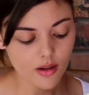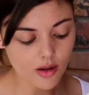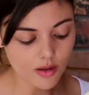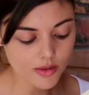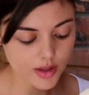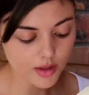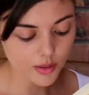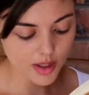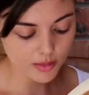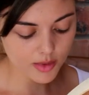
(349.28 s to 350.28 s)
after your
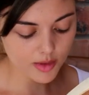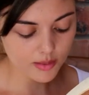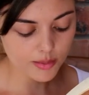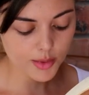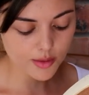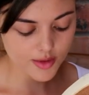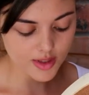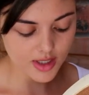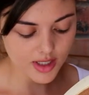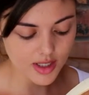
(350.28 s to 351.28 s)
animal poos
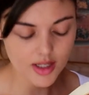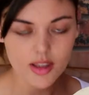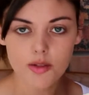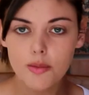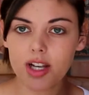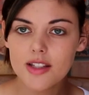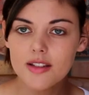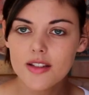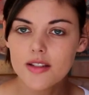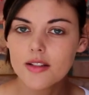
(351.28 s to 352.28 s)
in there and then
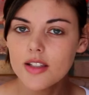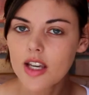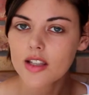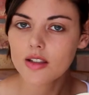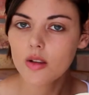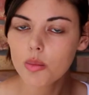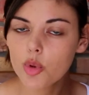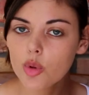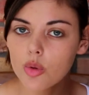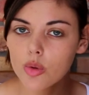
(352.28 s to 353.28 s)
runs and stands in the
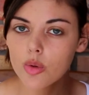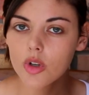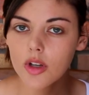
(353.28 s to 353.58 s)
poo.